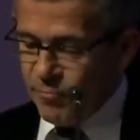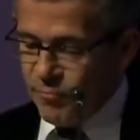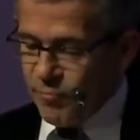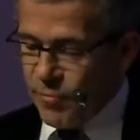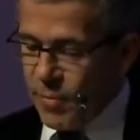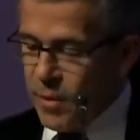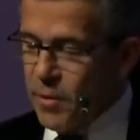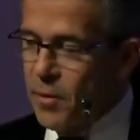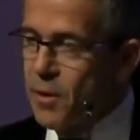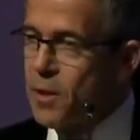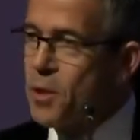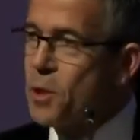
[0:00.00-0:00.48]

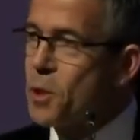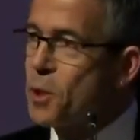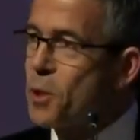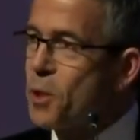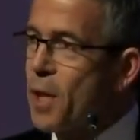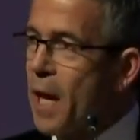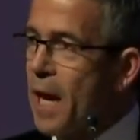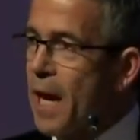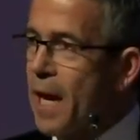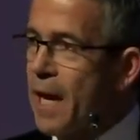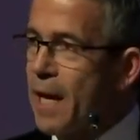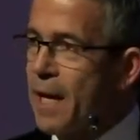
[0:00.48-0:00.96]
this
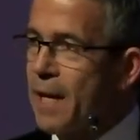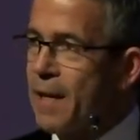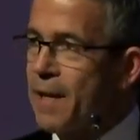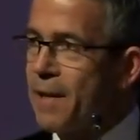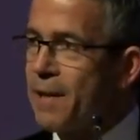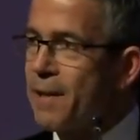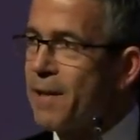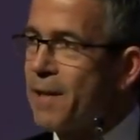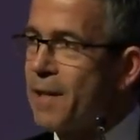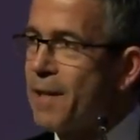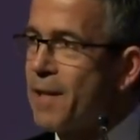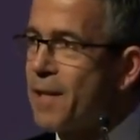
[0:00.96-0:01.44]
day
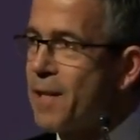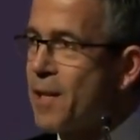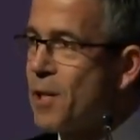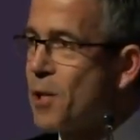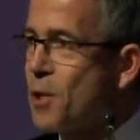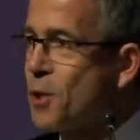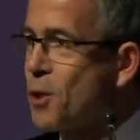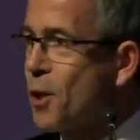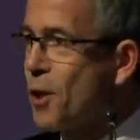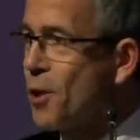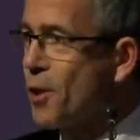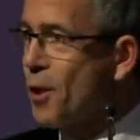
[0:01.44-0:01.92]

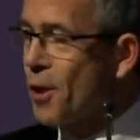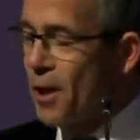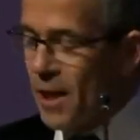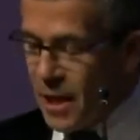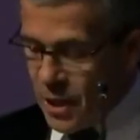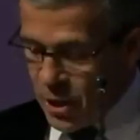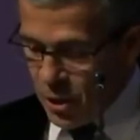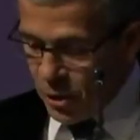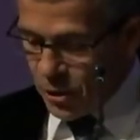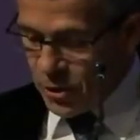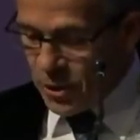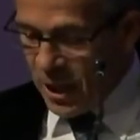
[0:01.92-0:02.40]
is certainly
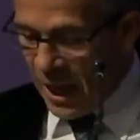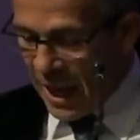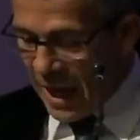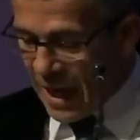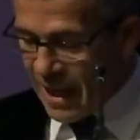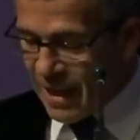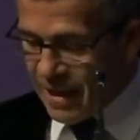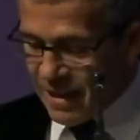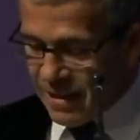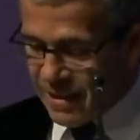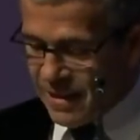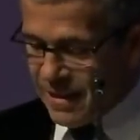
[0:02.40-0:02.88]
your
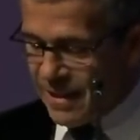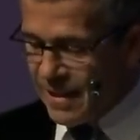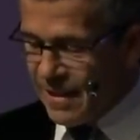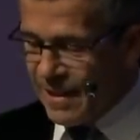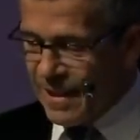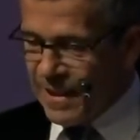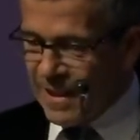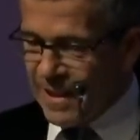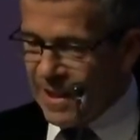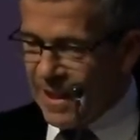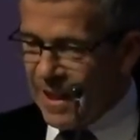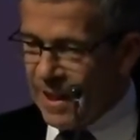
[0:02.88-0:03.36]
day,
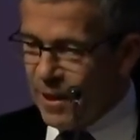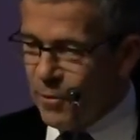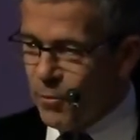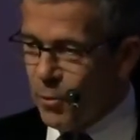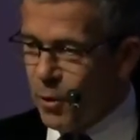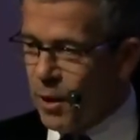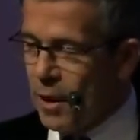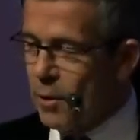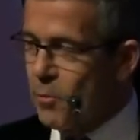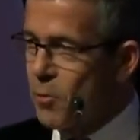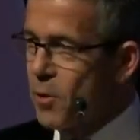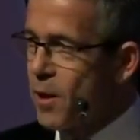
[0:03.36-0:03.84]
and
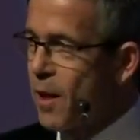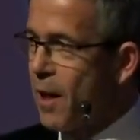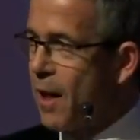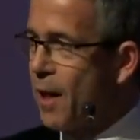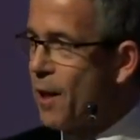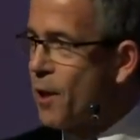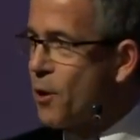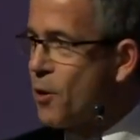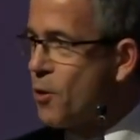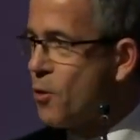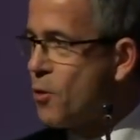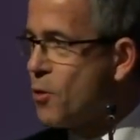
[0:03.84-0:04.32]
what I would
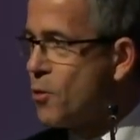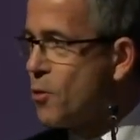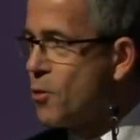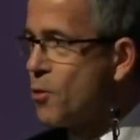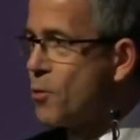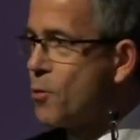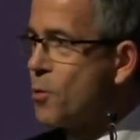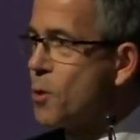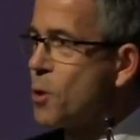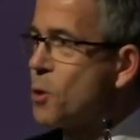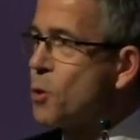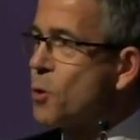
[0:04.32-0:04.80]
like you to
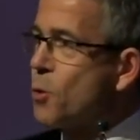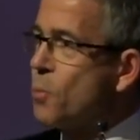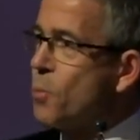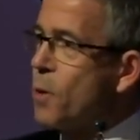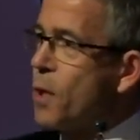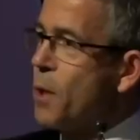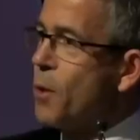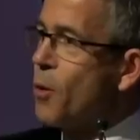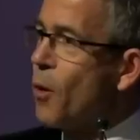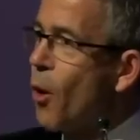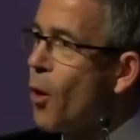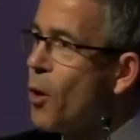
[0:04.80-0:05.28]
do is to
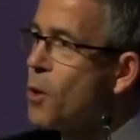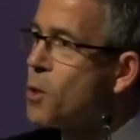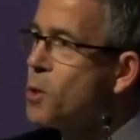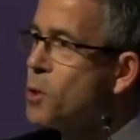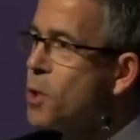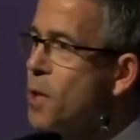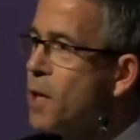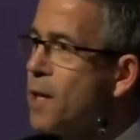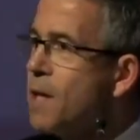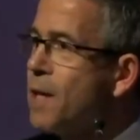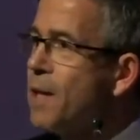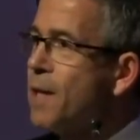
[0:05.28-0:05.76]
be
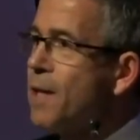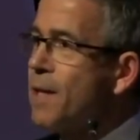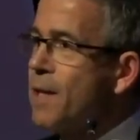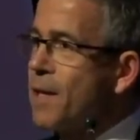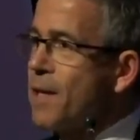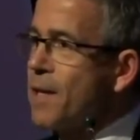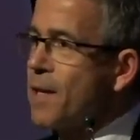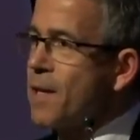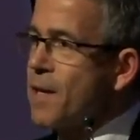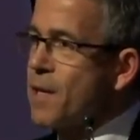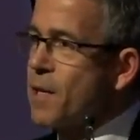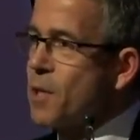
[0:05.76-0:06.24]
noisy,
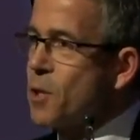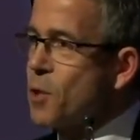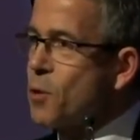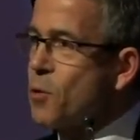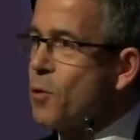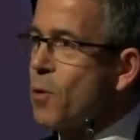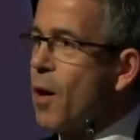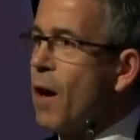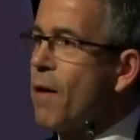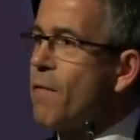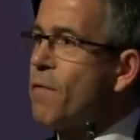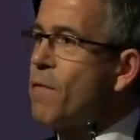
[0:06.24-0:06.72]
is
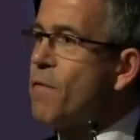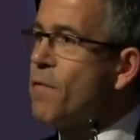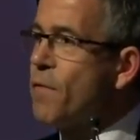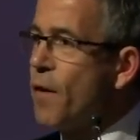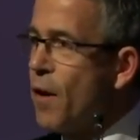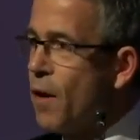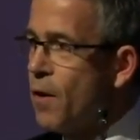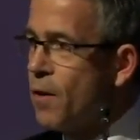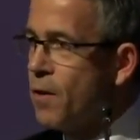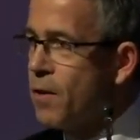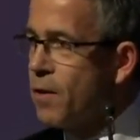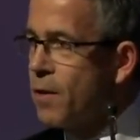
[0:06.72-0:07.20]
to have
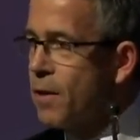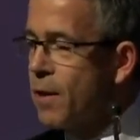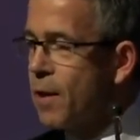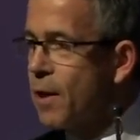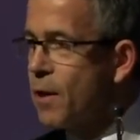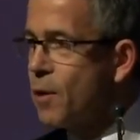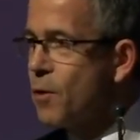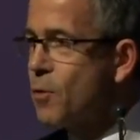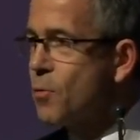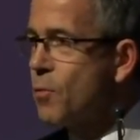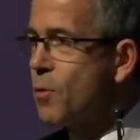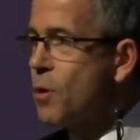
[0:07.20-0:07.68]
fun,
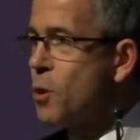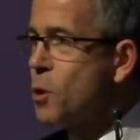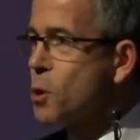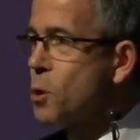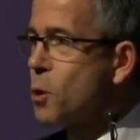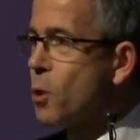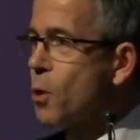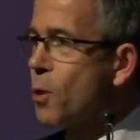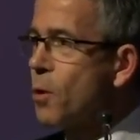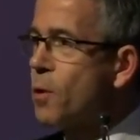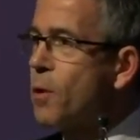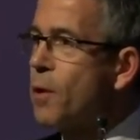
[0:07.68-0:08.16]
and to
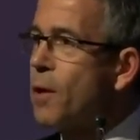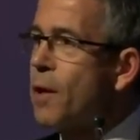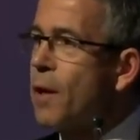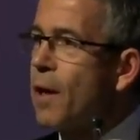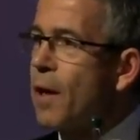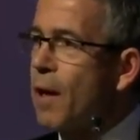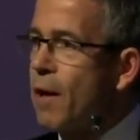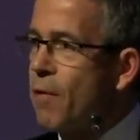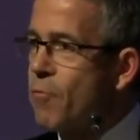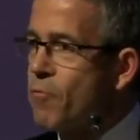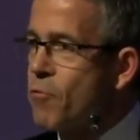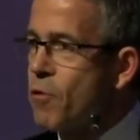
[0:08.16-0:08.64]
enjoy
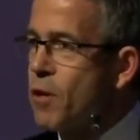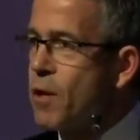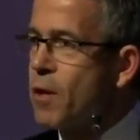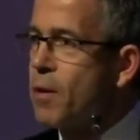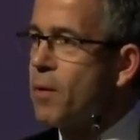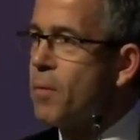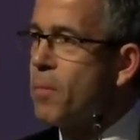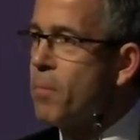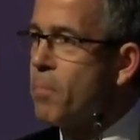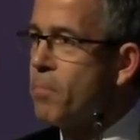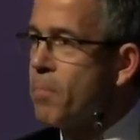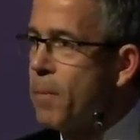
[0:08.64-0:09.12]
every
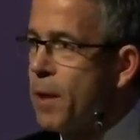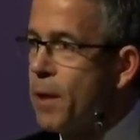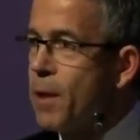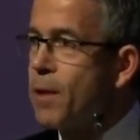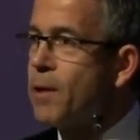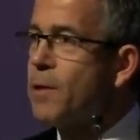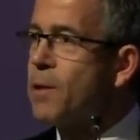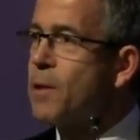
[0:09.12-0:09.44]
minute.